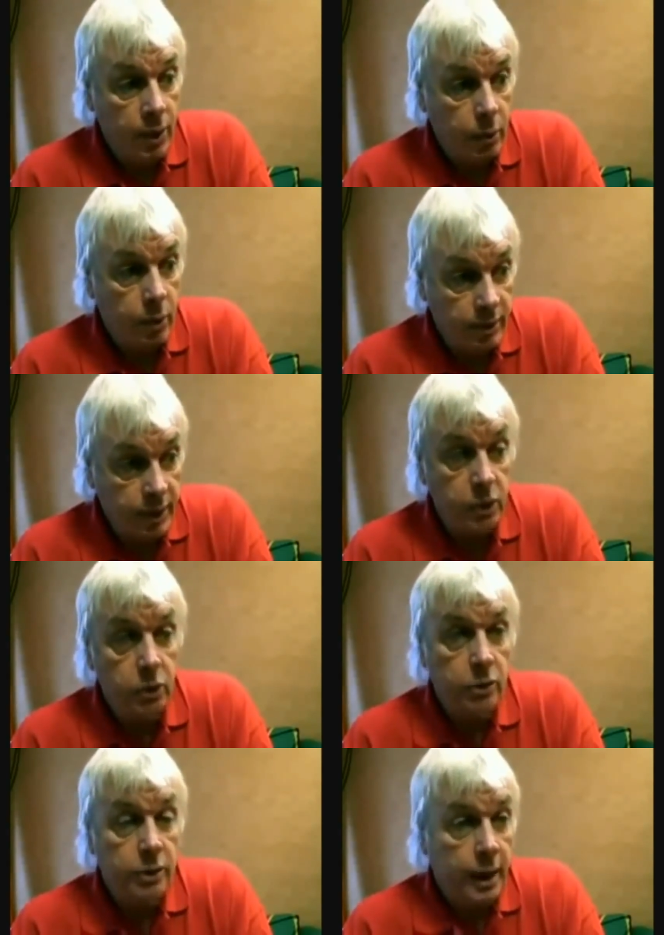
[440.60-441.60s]
we, we've
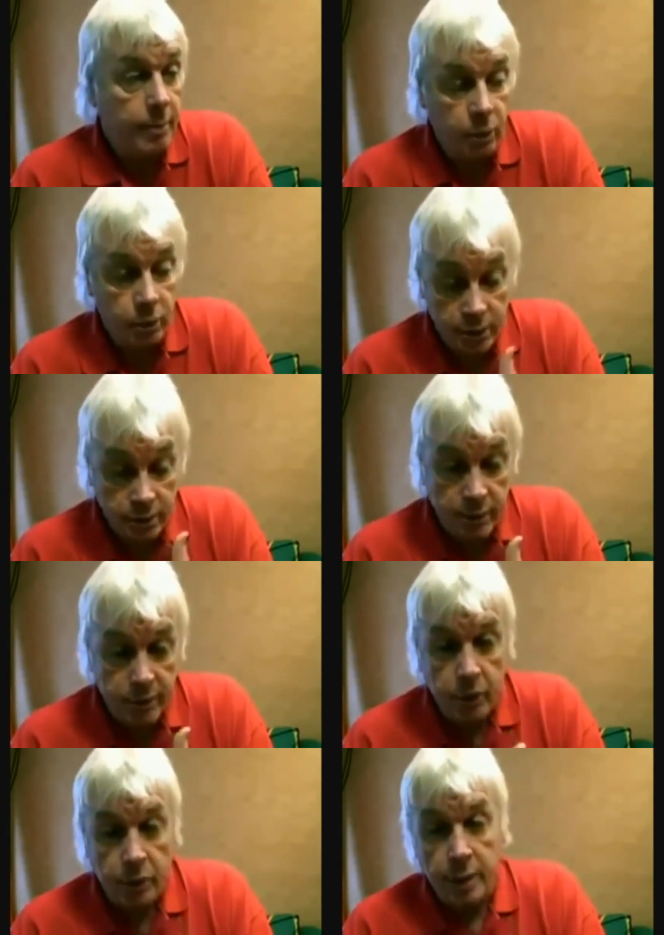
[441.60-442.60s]
ignored them, or we've
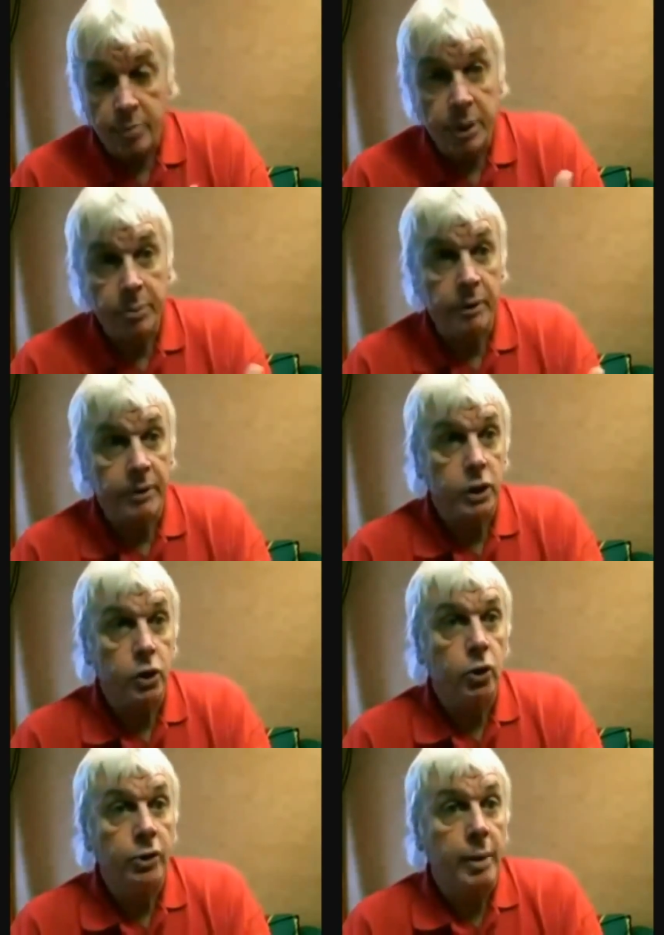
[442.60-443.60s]
not ignored them, people have
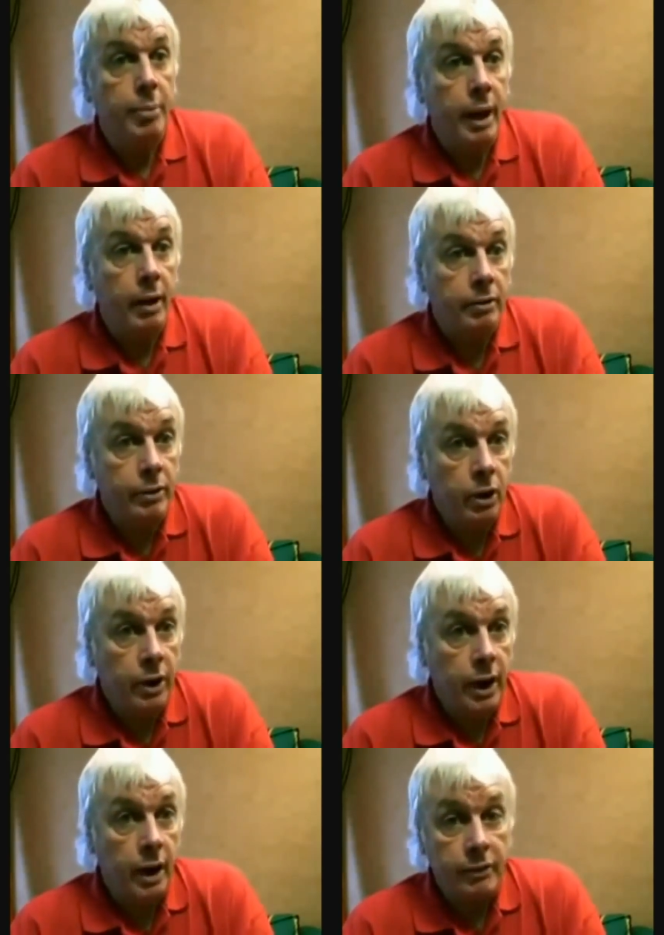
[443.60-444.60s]
ignored their power for
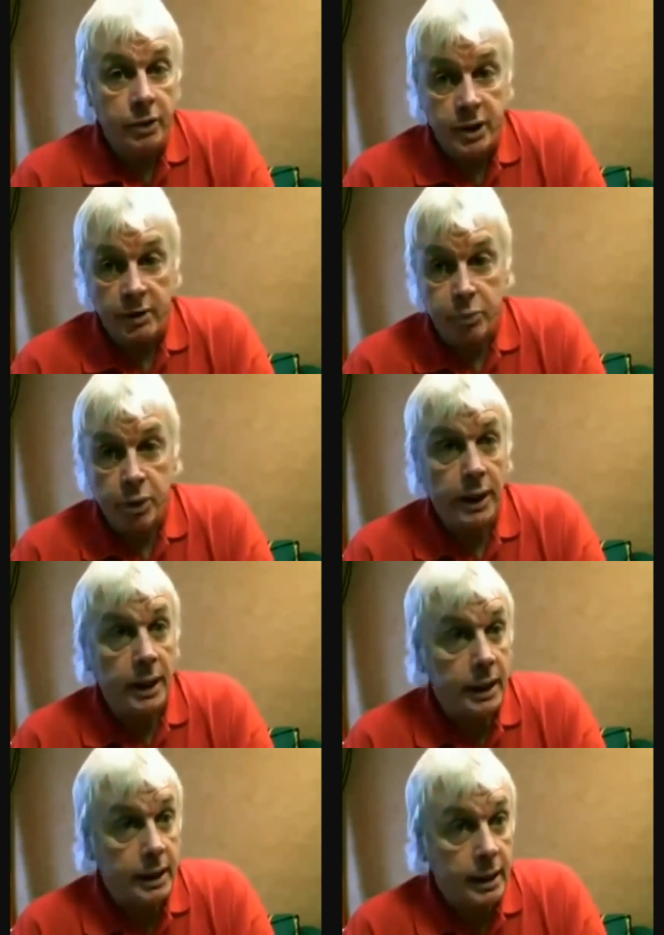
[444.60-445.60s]
long enough because they've
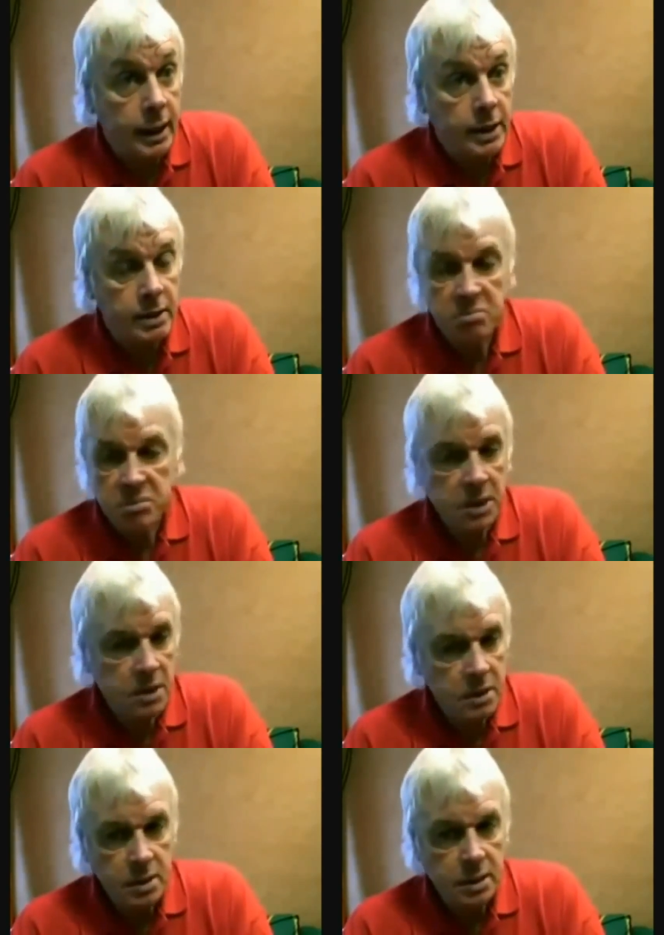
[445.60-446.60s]
brilliantly hidden it.
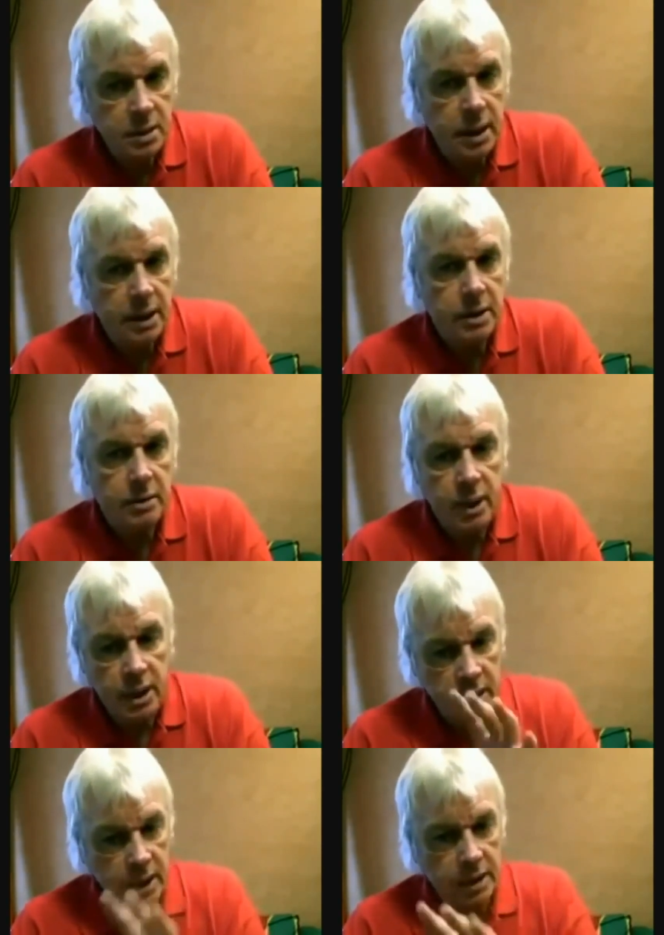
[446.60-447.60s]
Needs,
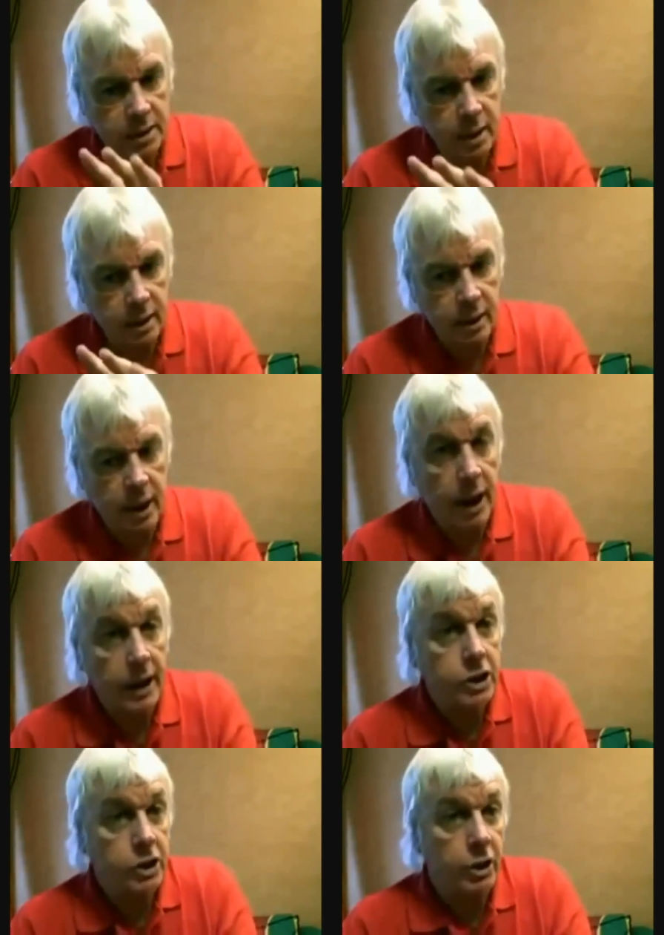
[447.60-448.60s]
it needs the, the
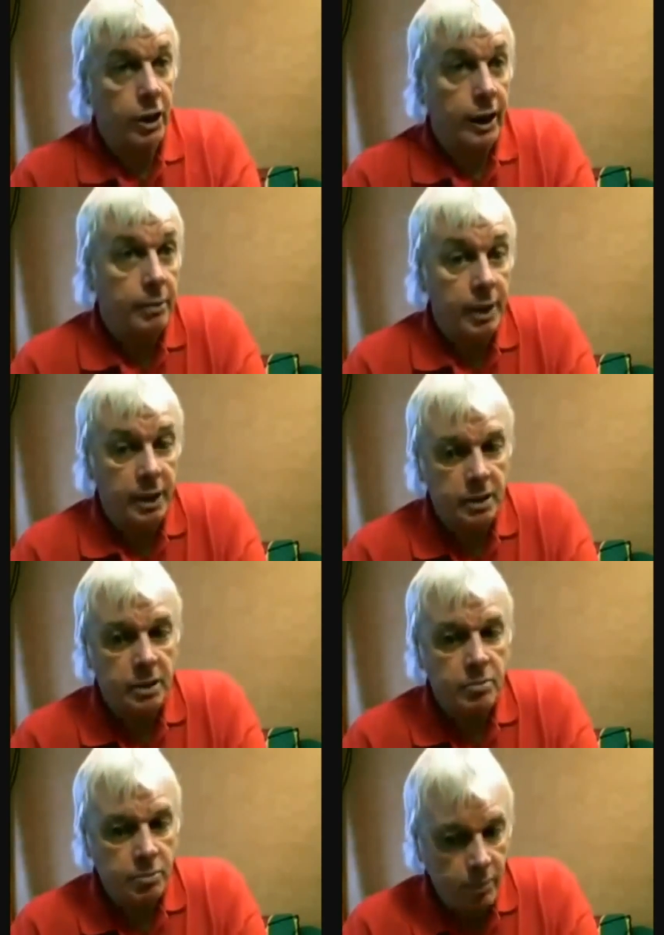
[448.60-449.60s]
light shone on it
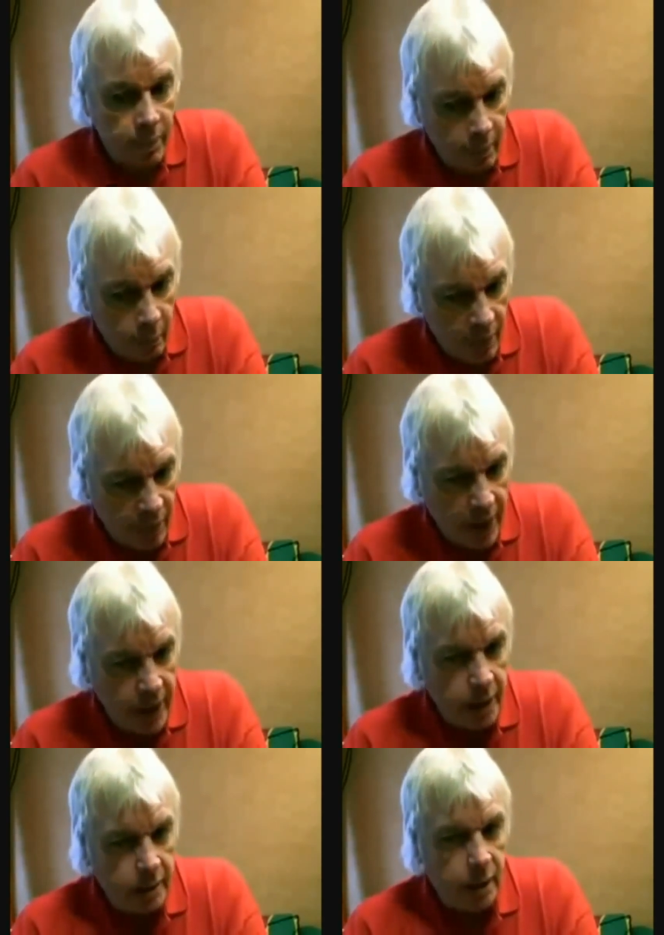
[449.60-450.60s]
because when
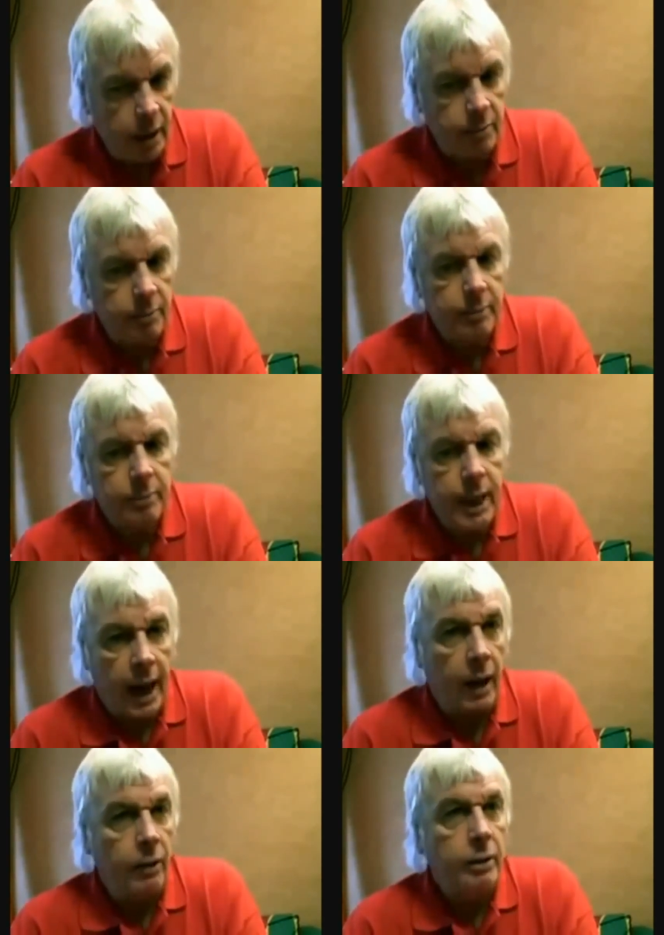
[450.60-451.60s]
they come
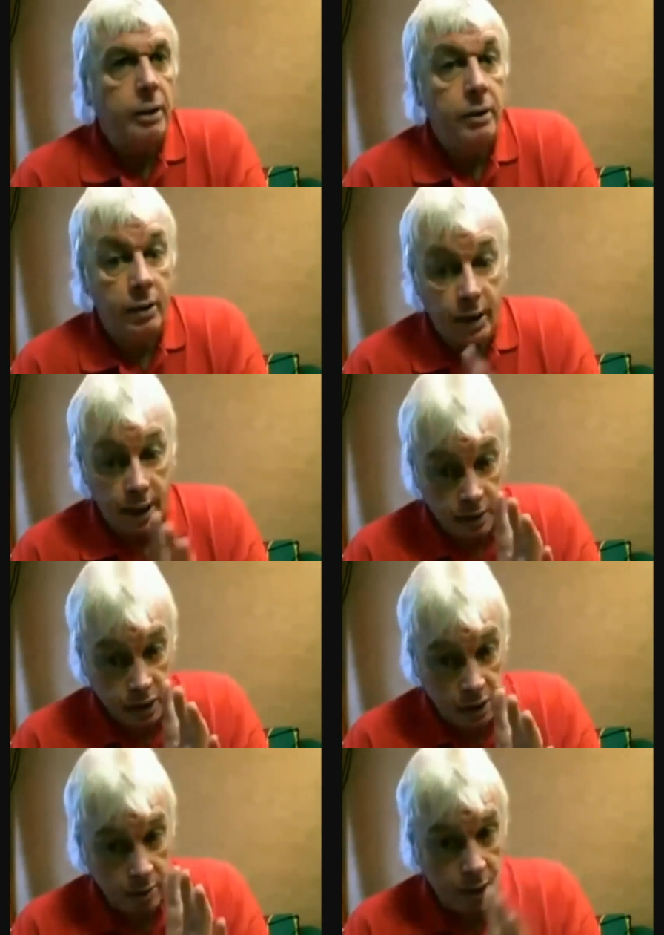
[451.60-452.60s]
down in
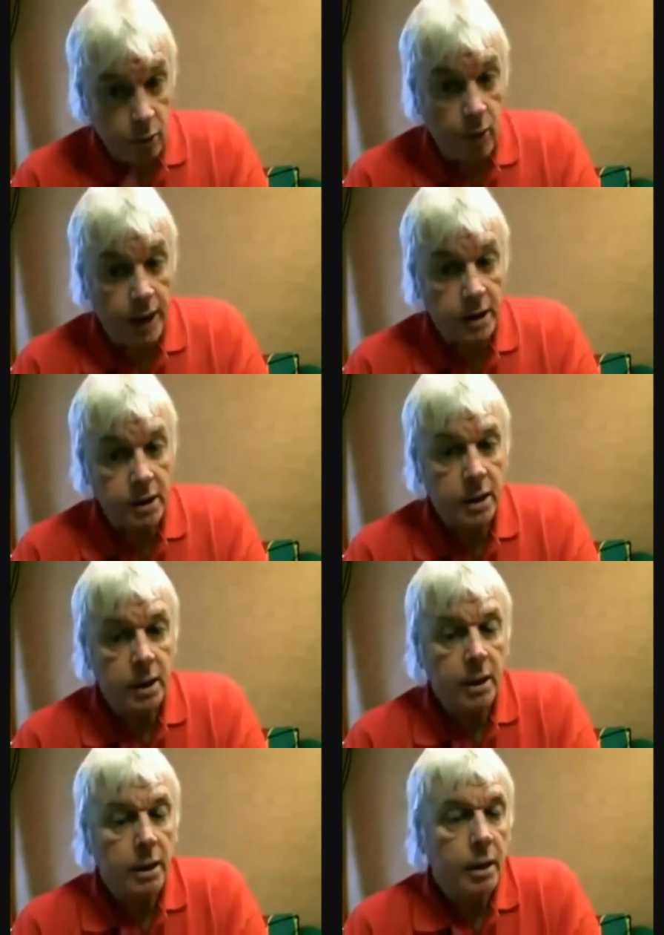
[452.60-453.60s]
so many ways,
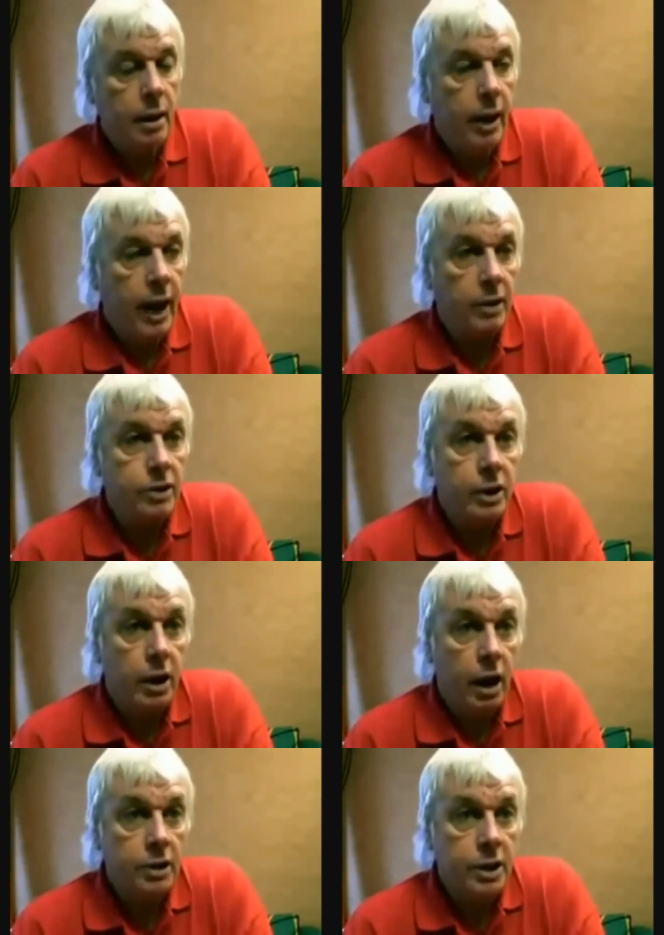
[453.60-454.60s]
the house
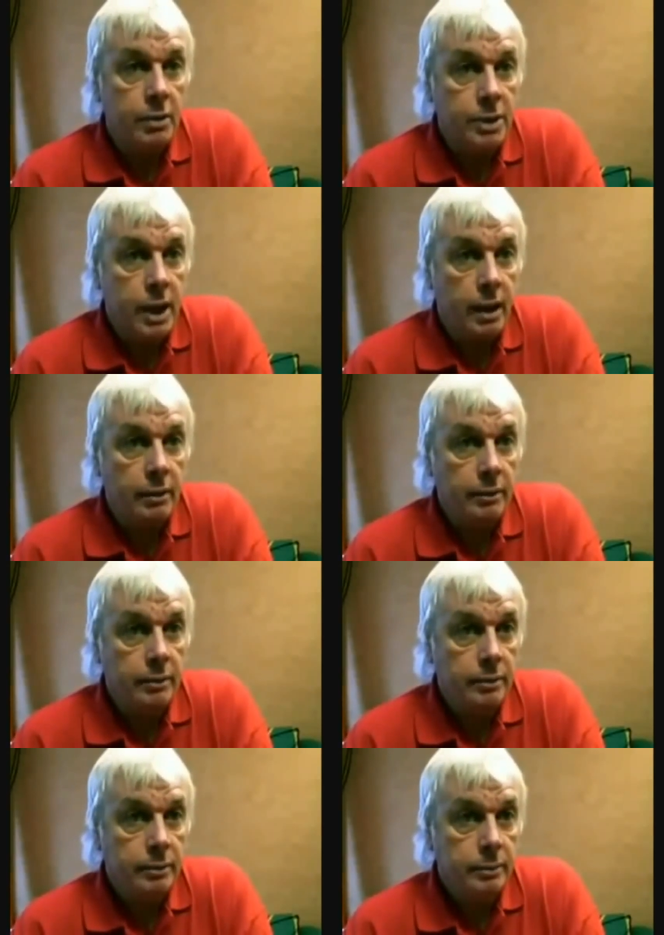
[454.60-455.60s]
of cards comes down.